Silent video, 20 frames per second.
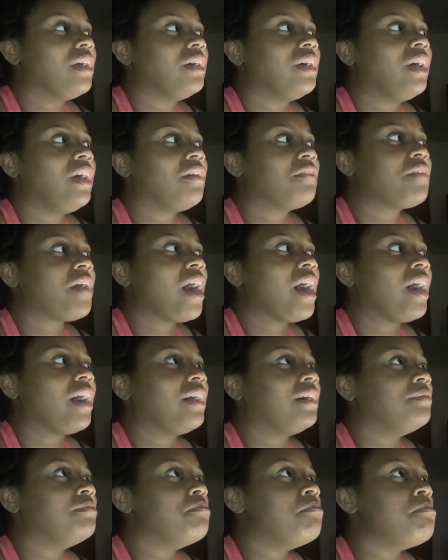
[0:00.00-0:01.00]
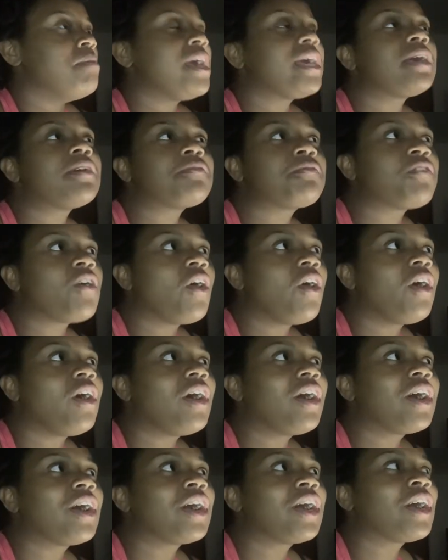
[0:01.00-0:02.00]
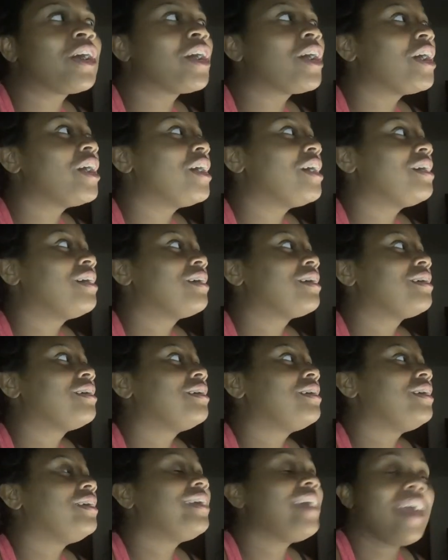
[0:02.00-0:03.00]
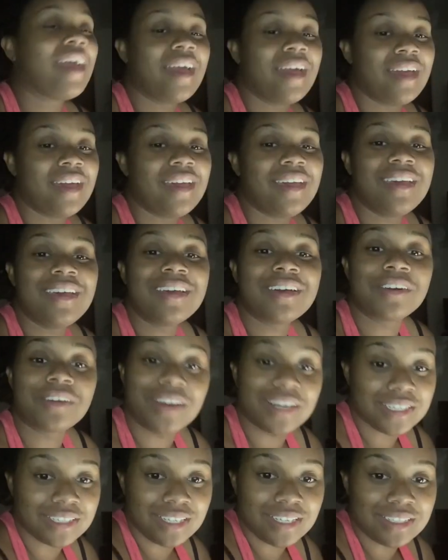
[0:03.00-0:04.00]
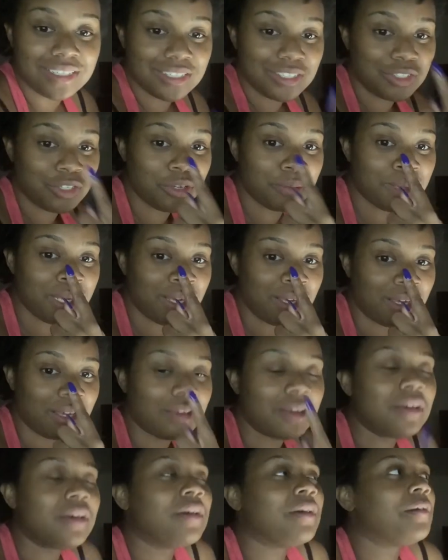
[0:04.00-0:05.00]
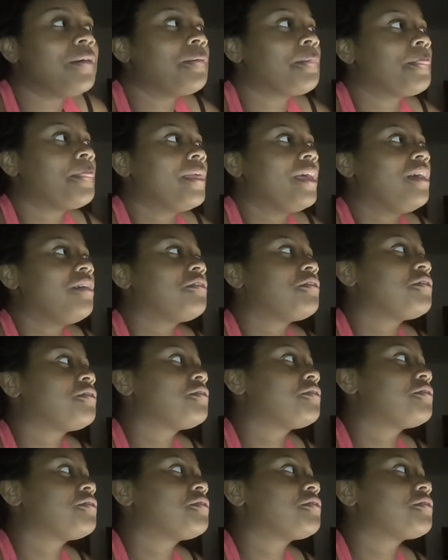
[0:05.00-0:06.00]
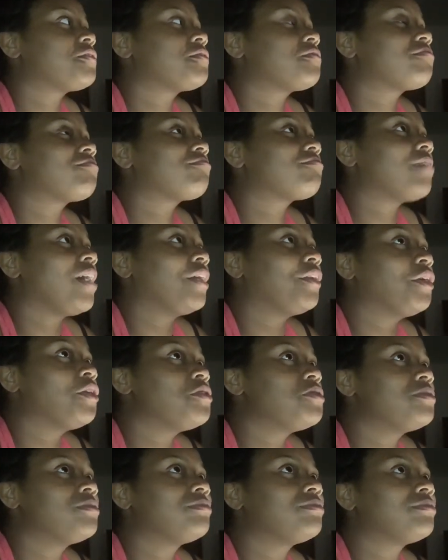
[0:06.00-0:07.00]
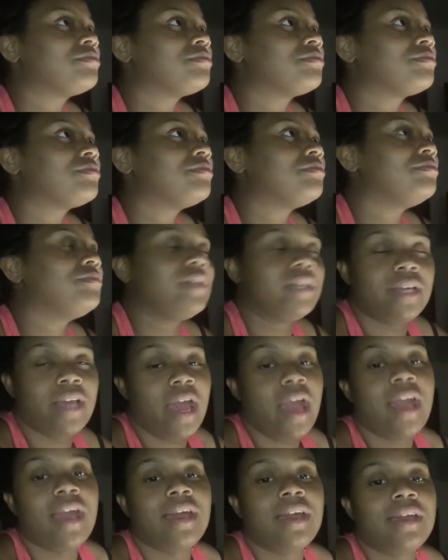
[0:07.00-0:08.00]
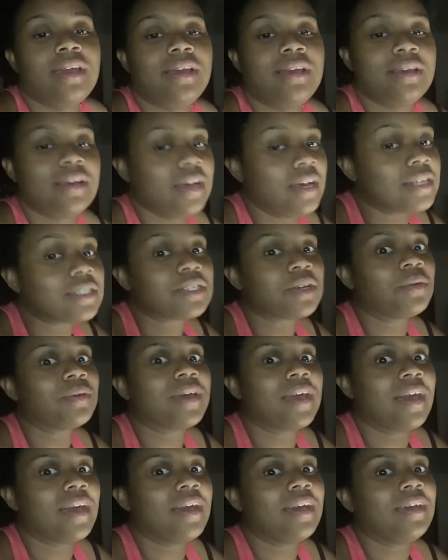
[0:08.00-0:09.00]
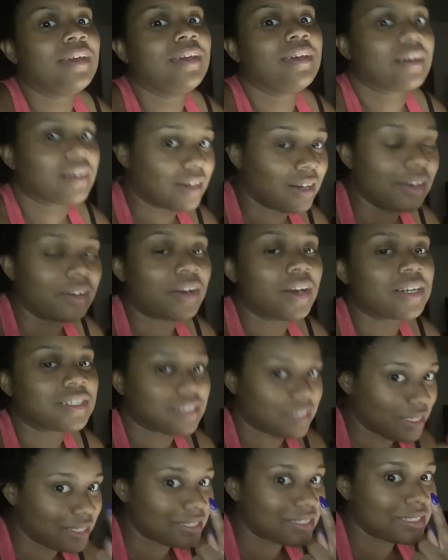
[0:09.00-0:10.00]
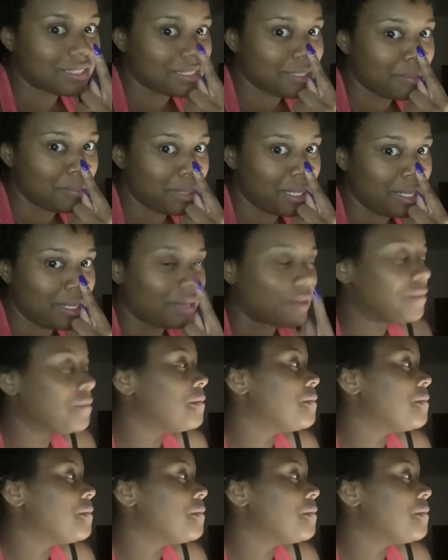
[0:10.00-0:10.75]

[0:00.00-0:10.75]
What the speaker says: If I make it far, yay, congratulations to me. If I don't, yay, it's okay, congratulations to me,